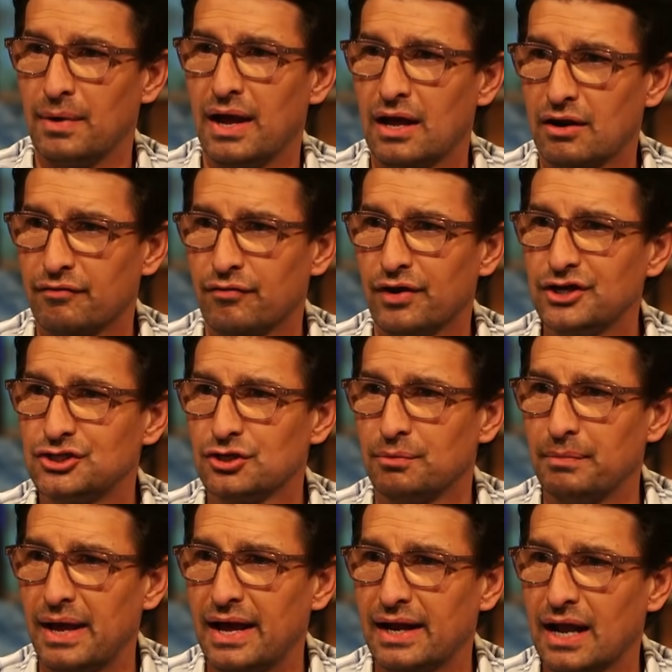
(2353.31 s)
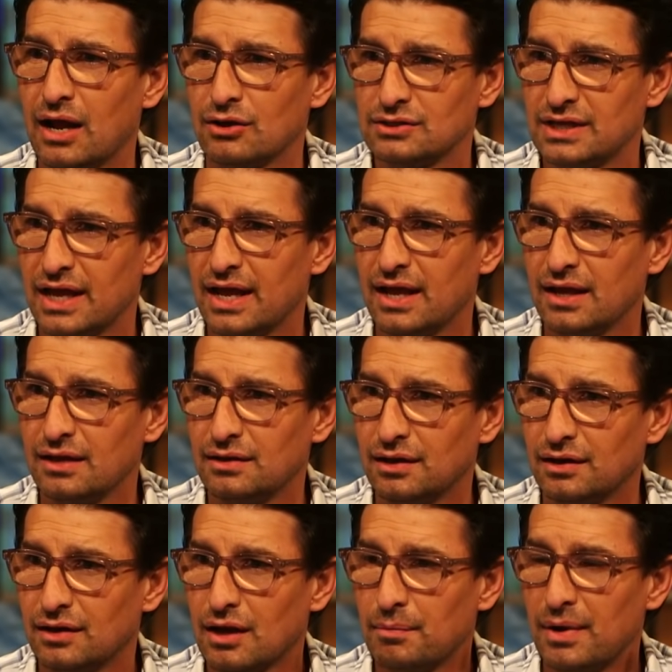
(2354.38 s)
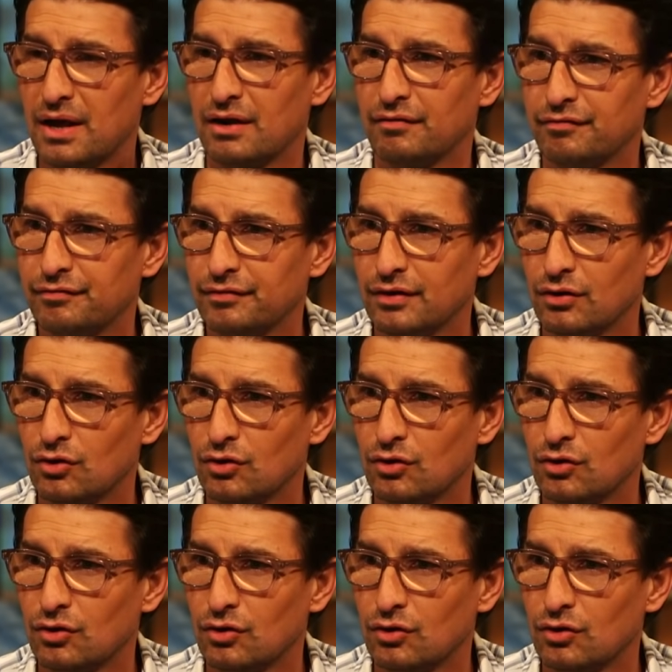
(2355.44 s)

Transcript: out of Rachel Maddow's head and come out of,